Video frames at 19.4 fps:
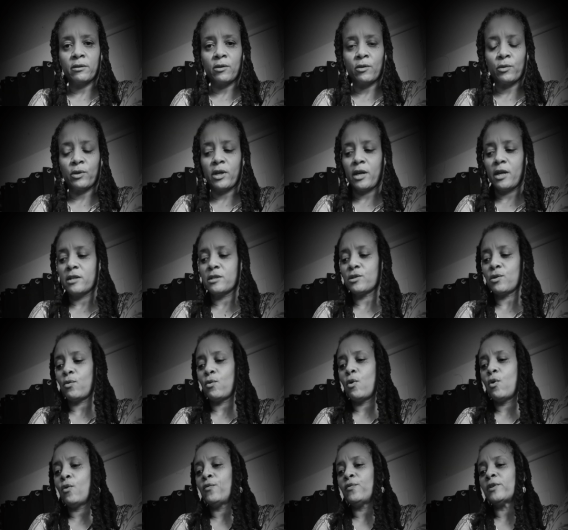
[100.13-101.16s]
Okay,
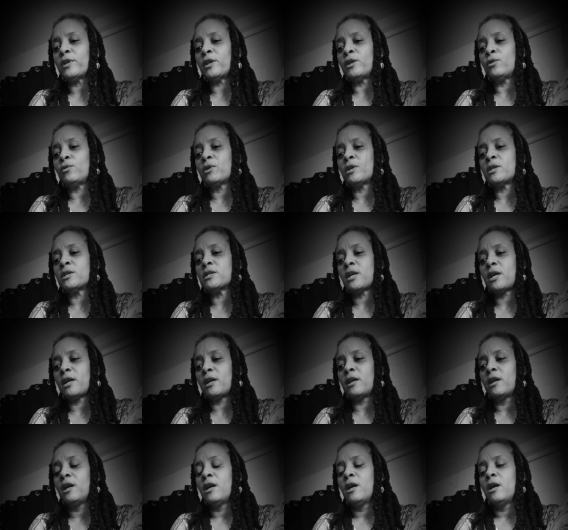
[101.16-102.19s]
so hopefully you can
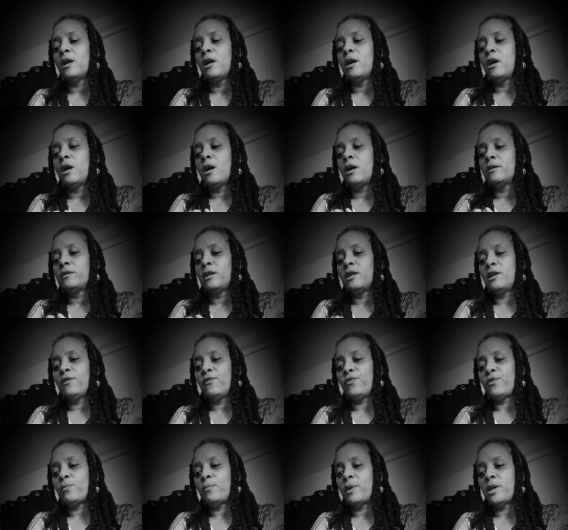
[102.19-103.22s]
take the
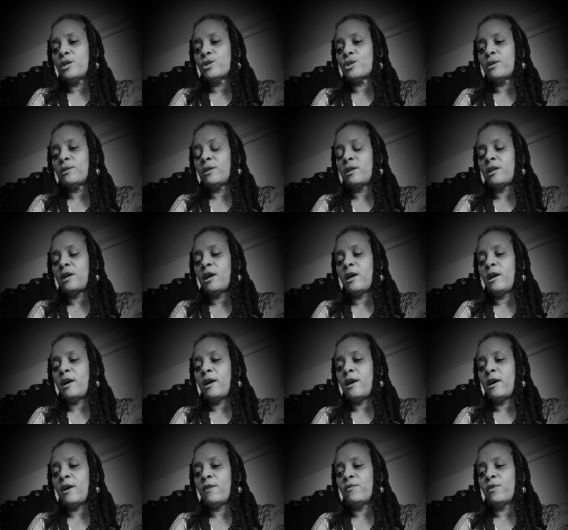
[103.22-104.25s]
information that I
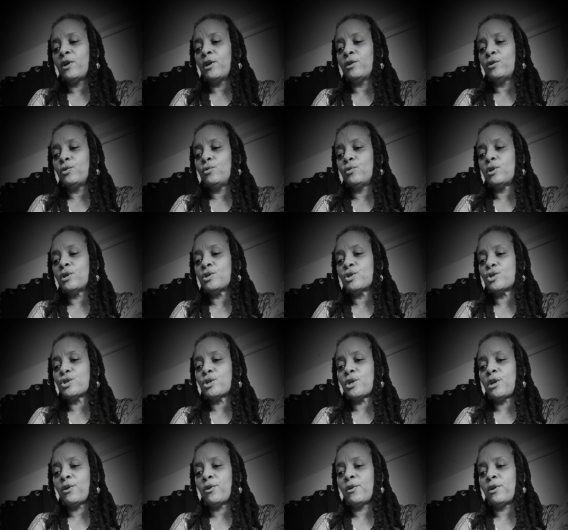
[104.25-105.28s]
have and you can
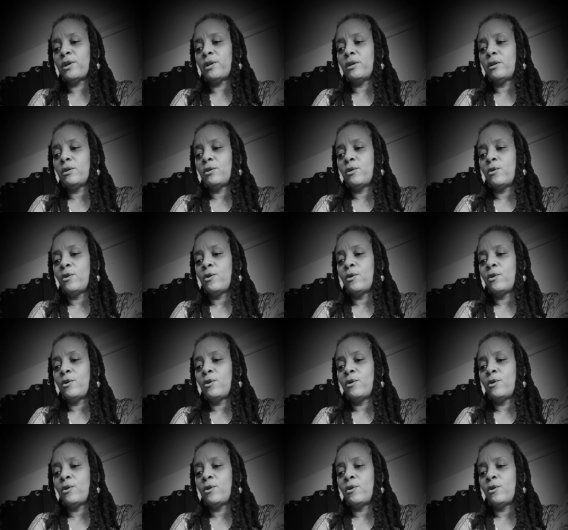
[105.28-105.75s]
share it,